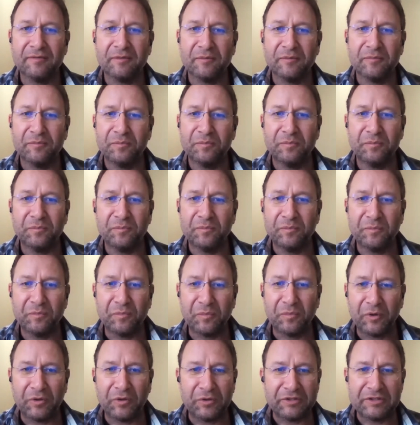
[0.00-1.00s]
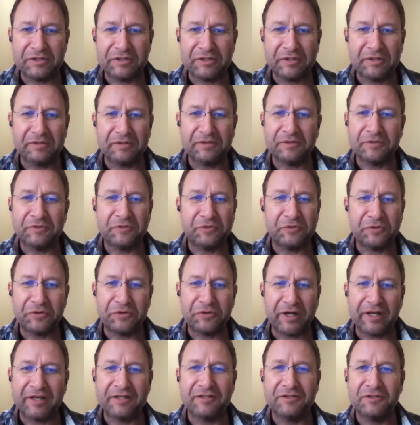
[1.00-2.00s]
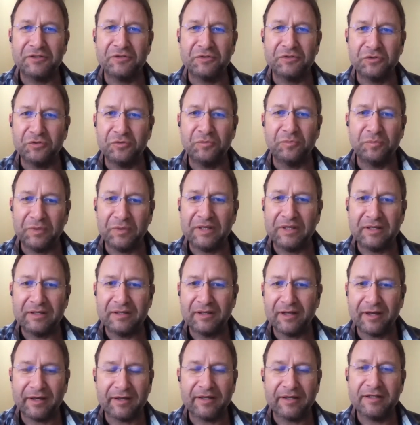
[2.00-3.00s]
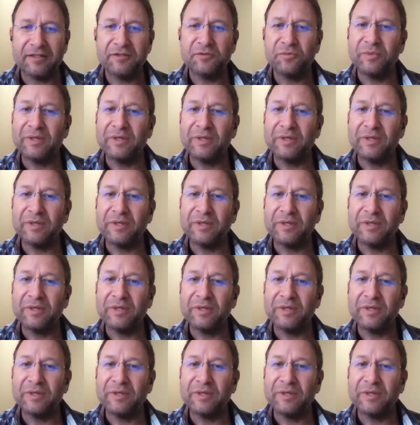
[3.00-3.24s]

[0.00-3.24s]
even though it wasn't at that time very